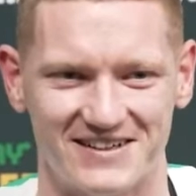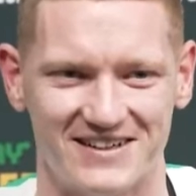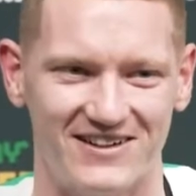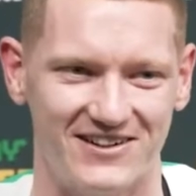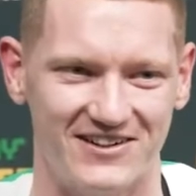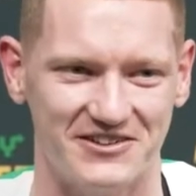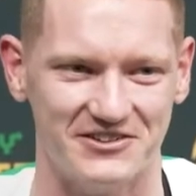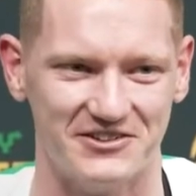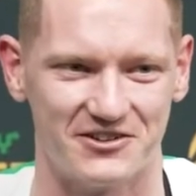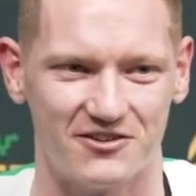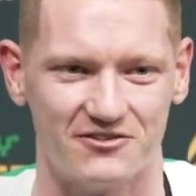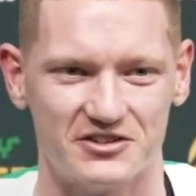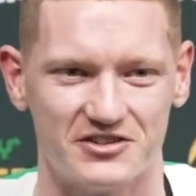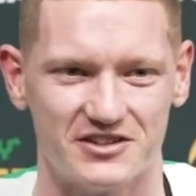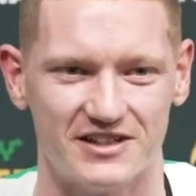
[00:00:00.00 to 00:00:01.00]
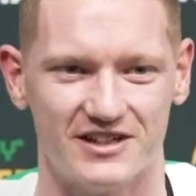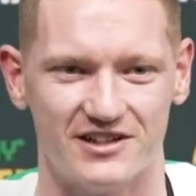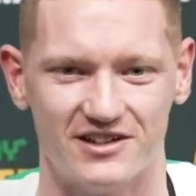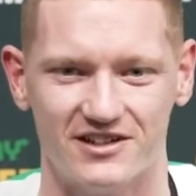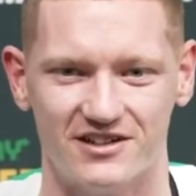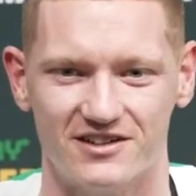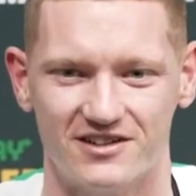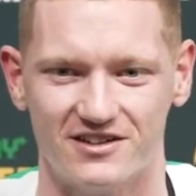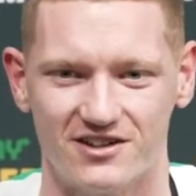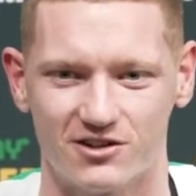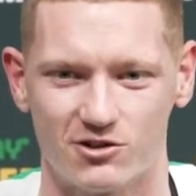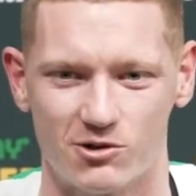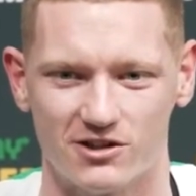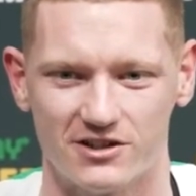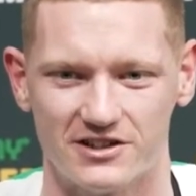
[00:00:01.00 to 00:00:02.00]
Oh, look, obviously they're a
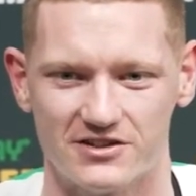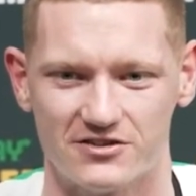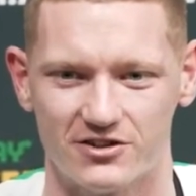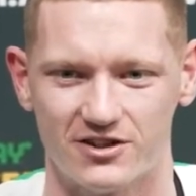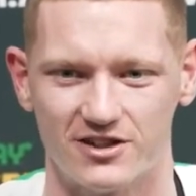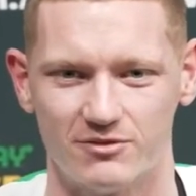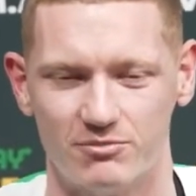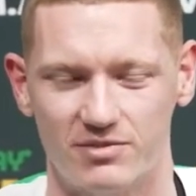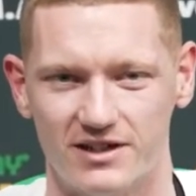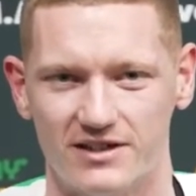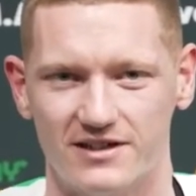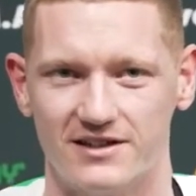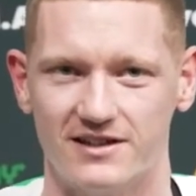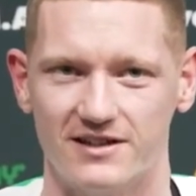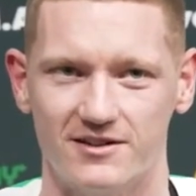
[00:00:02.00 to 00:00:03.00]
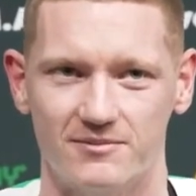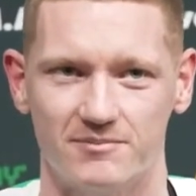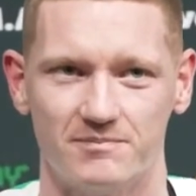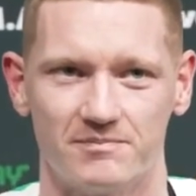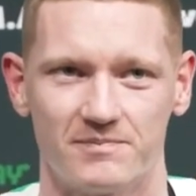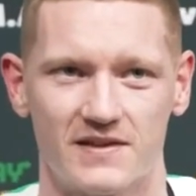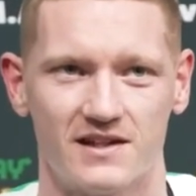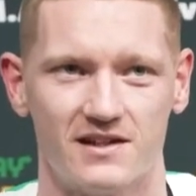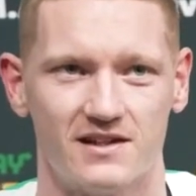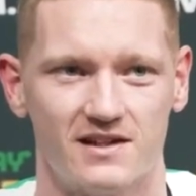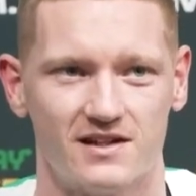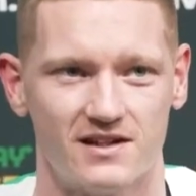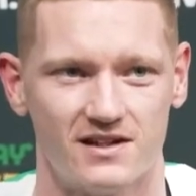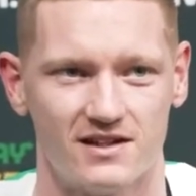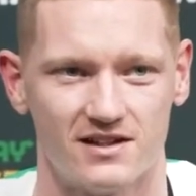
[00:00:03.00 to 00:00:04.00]
quality side, but,
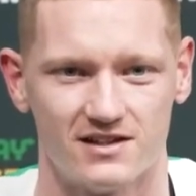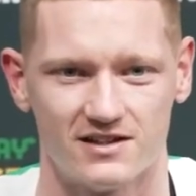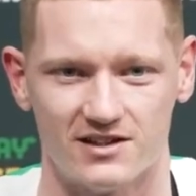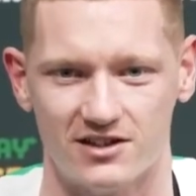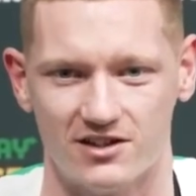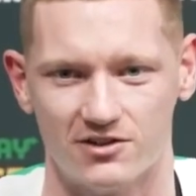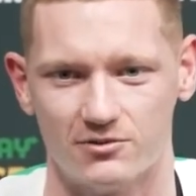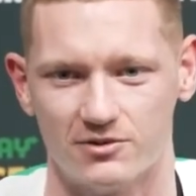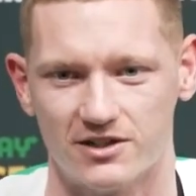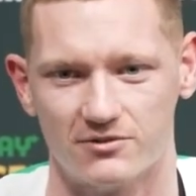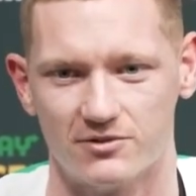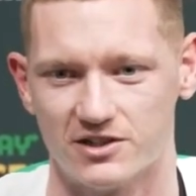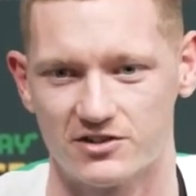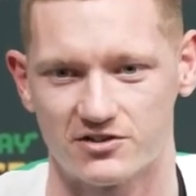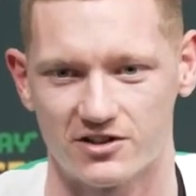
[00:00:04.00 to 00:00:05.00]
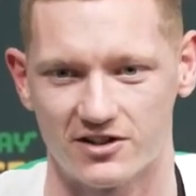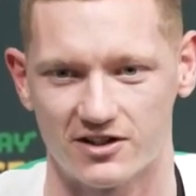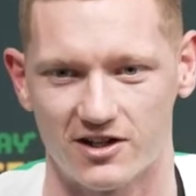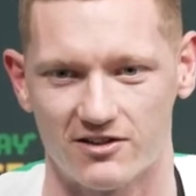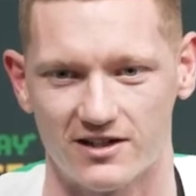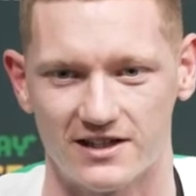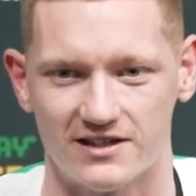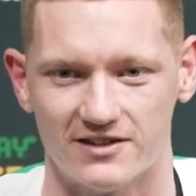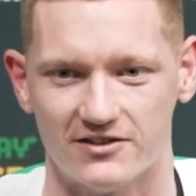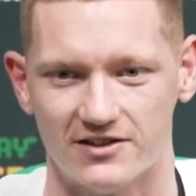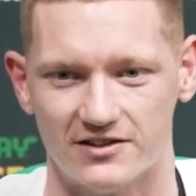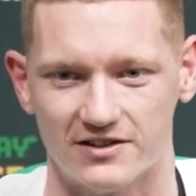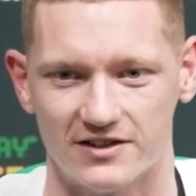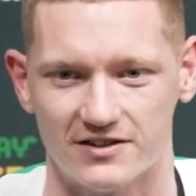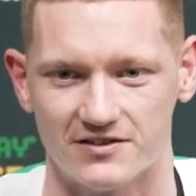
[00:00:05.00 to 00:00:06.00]
you know, we're just going to go out there
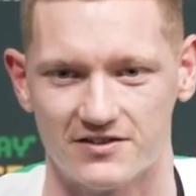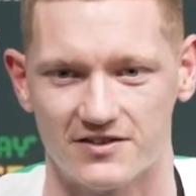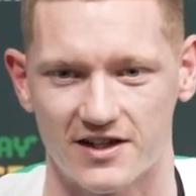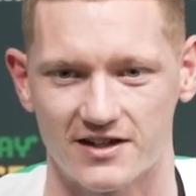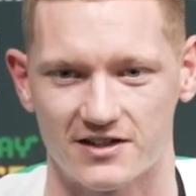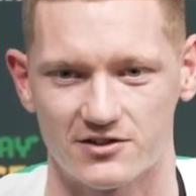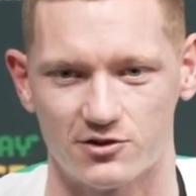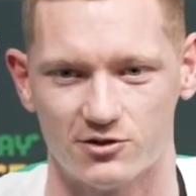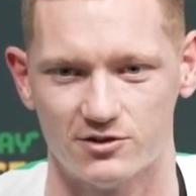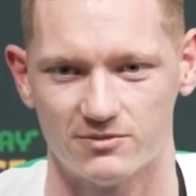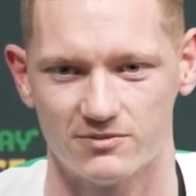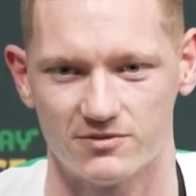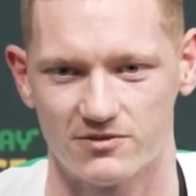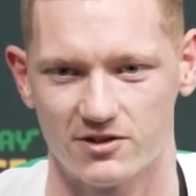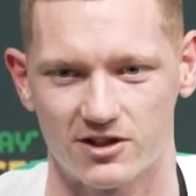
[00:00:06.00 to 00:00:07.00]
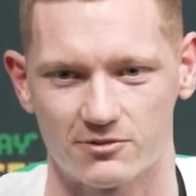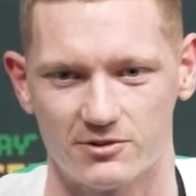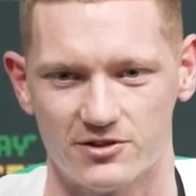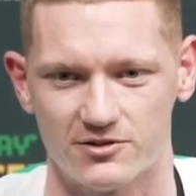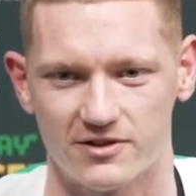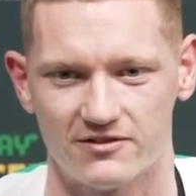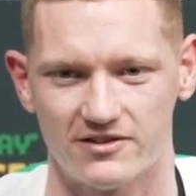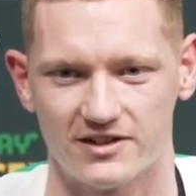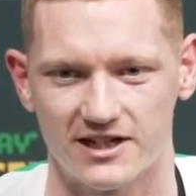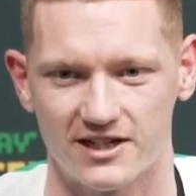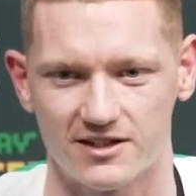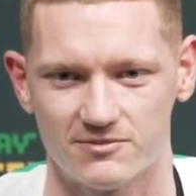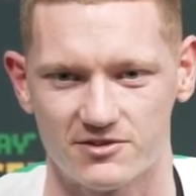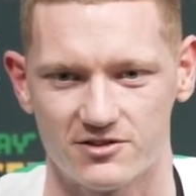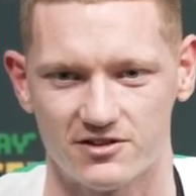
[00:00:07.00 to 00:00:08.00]
and take it to them like we do every
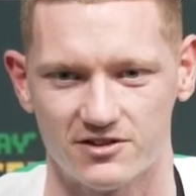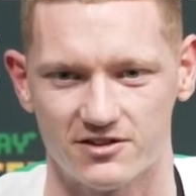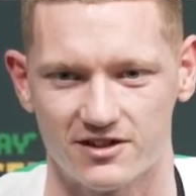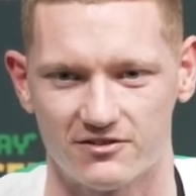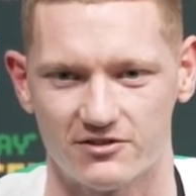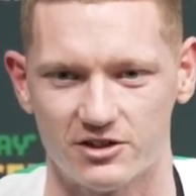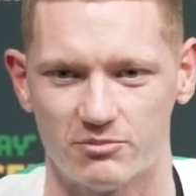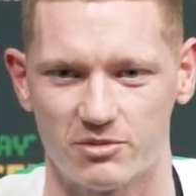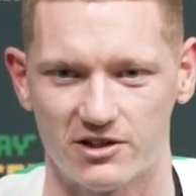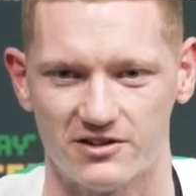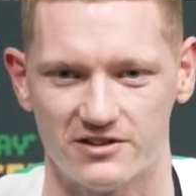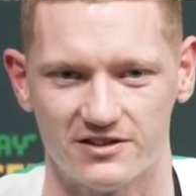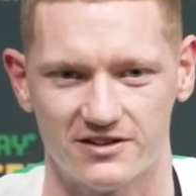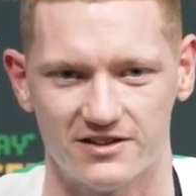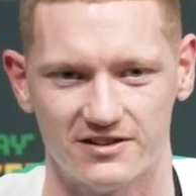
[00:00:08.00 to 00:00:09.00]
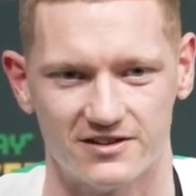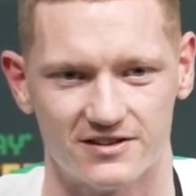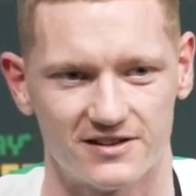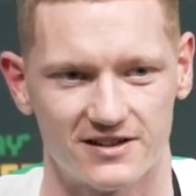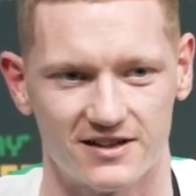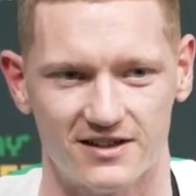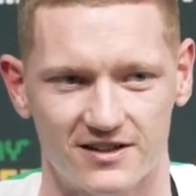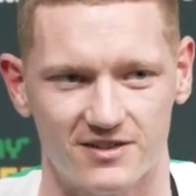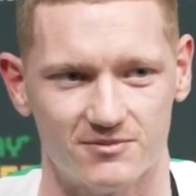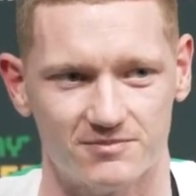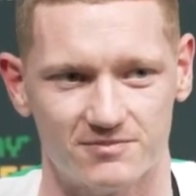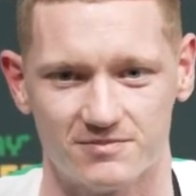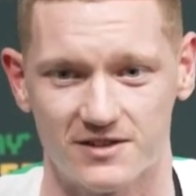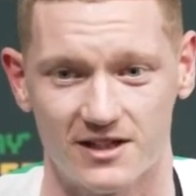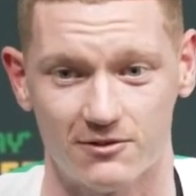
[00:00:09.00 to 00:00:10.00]
game to every opponent,
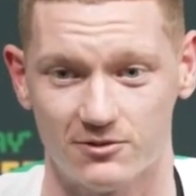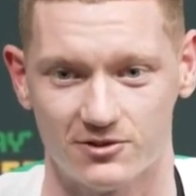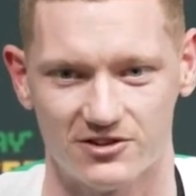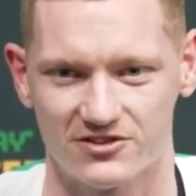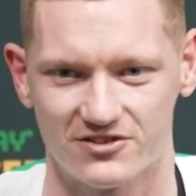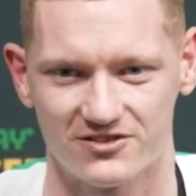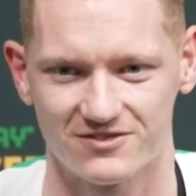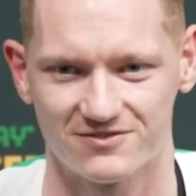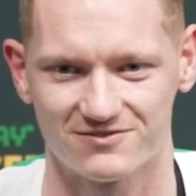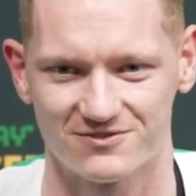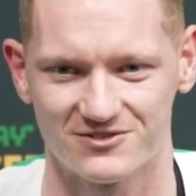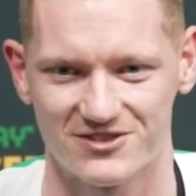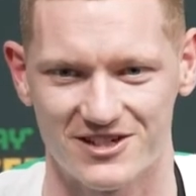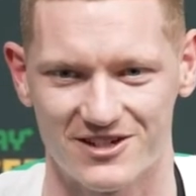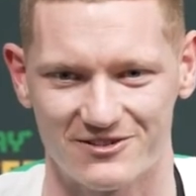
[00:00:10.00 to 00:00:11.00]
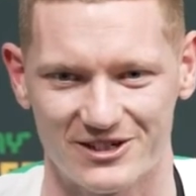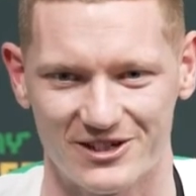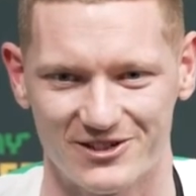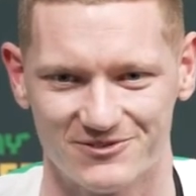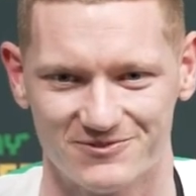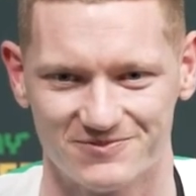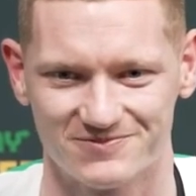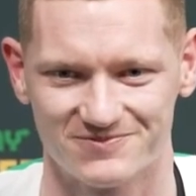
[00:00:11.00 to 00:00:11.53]
and, yeah, we'll just see how we go.